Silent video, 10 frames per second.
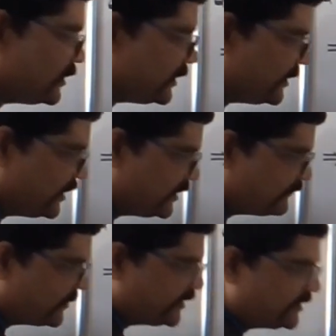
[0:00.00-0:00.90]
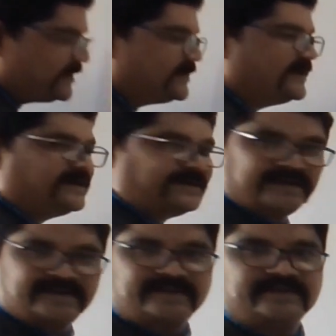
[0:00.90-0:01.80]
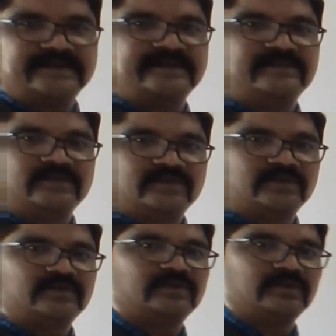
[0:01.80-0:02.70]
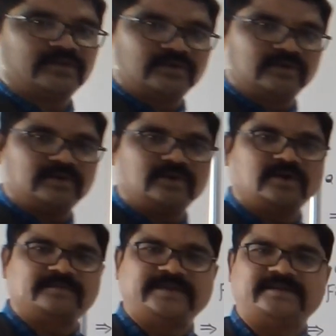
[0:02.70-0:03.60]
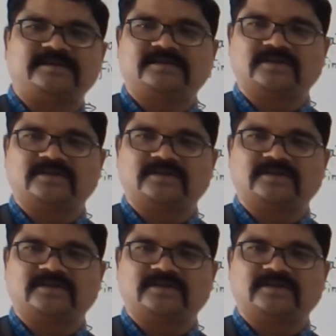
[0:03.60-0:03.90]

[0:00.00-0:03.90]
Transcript: In finite integration, there is no rule of that